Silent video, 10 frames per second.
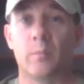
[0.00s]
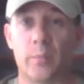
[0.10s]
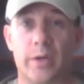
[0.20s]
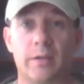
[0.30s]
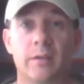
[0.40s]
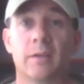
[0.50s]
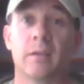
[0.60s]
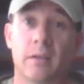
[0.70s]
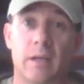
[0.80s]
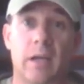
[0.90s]
But
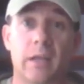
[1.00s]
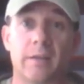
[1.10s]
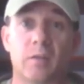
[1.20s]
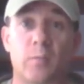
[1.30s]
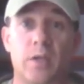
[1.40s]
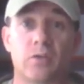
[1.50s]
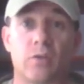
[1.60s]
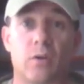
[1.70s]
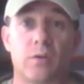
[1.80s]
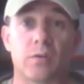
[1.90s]
I like to make
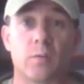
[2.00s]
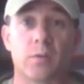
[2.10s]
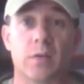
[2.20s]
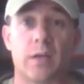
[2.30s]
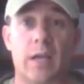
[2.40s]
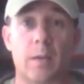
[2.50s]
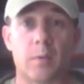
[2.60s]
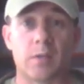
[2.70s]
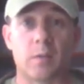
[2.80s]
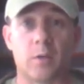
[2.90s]
sure. So what's going to
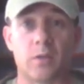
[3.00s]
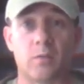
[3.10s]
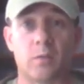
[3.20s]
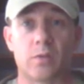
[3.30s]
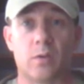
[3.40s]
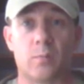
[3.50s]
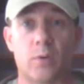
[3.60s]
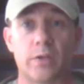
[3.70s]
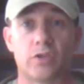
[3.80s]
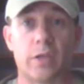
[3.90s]
happen is I'm going to do what's called a
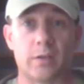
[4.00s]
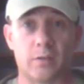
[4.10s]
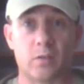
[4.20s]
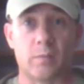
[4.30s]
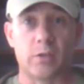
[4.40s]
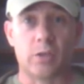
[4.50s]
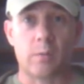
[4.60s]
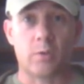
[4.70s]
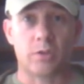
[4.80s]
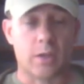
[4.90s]
press check to do my
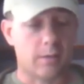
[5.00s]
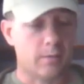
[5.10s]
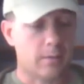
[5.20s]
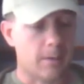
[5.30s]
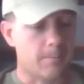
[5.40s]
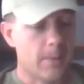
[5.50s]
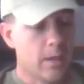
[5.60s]
chamber check, okay?